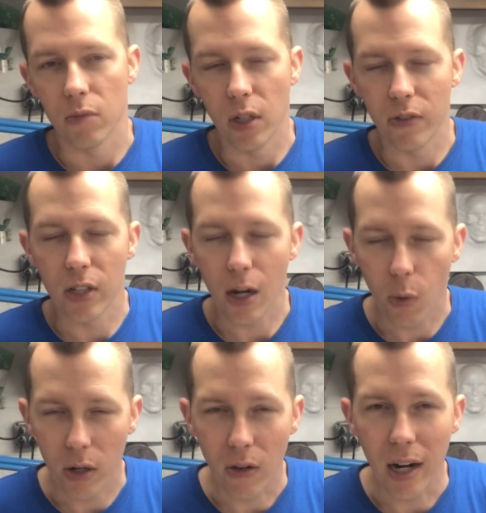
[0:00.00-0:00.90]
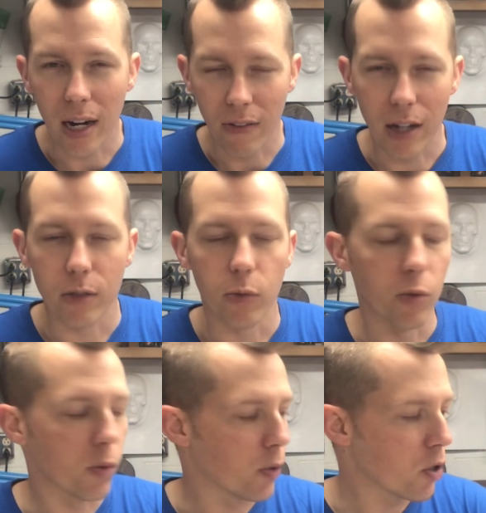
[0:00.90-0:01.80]
if it's not quite right, I've got some room
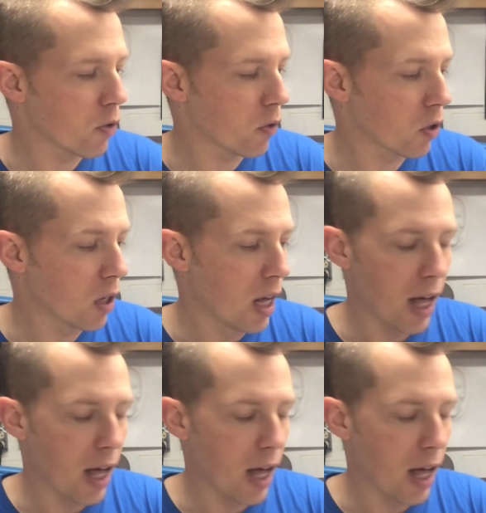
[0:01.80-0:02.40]
to maneuver.